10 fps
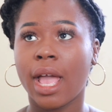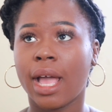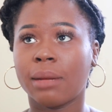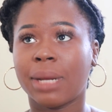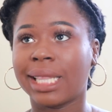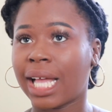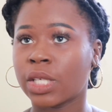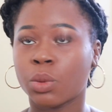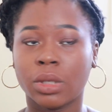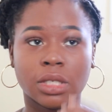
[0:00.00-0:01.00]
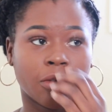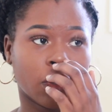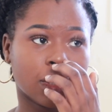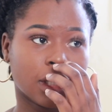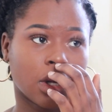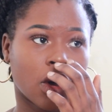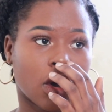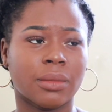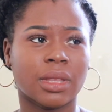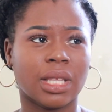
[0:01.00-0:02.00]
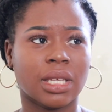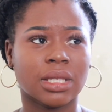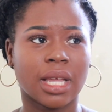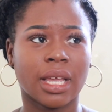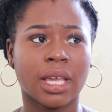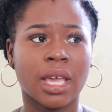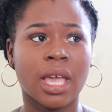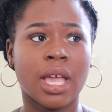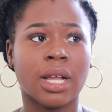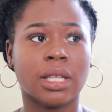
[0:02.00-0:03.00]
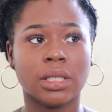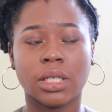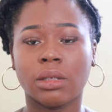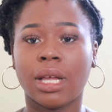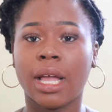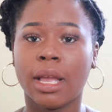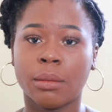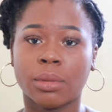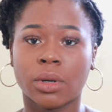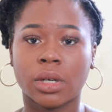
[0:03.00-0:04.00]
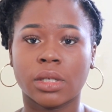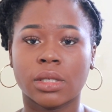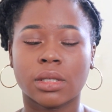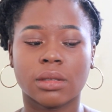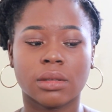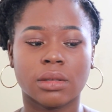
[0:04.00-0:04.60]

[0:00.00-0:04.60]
and my last one is focusing on things like Caligula, emperors,